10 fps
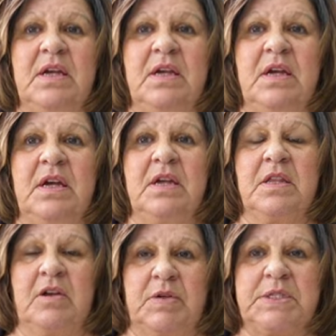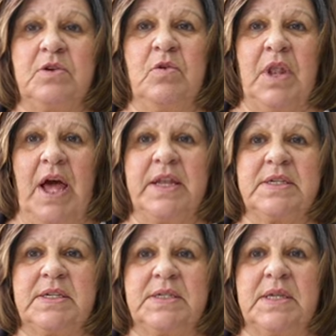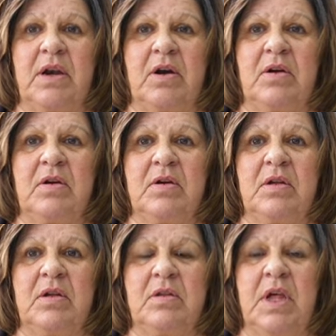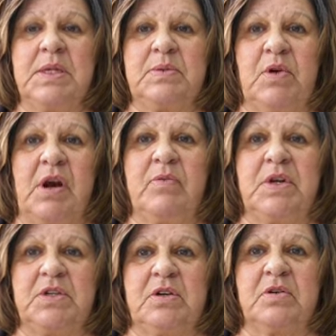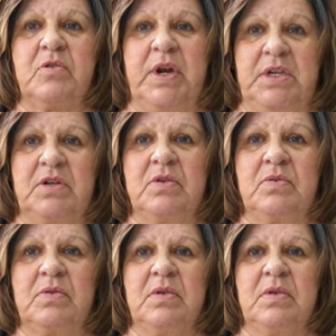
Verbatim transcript: Okay. There were school annexes there. That's where I went to grade two.